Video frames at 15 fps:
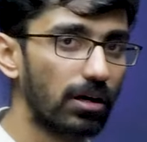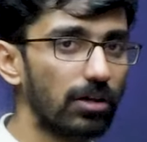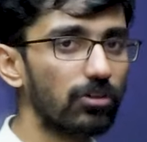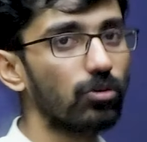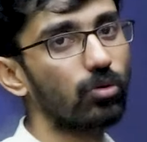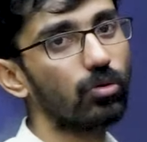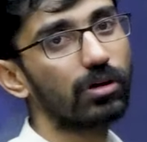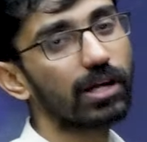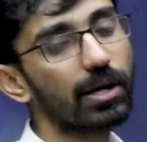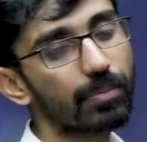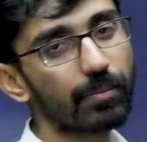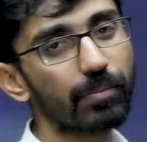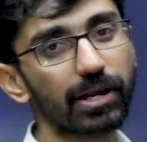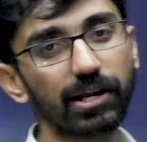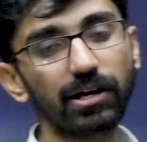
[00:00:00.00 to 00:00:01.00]
So keep
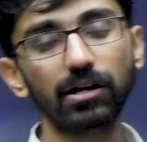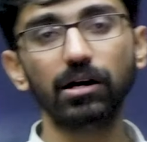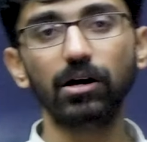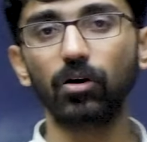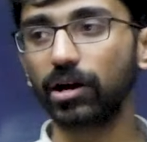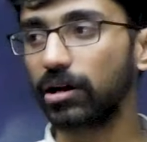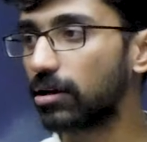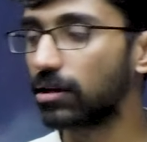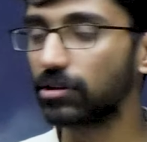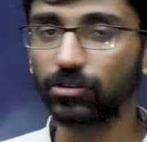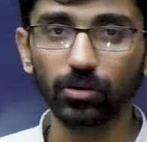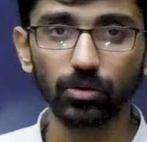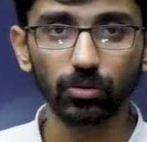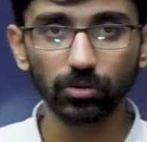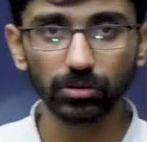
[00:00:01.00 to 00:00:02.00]
preparing. Okay,
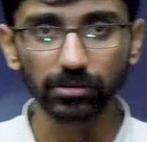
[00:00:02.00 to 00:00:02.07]
so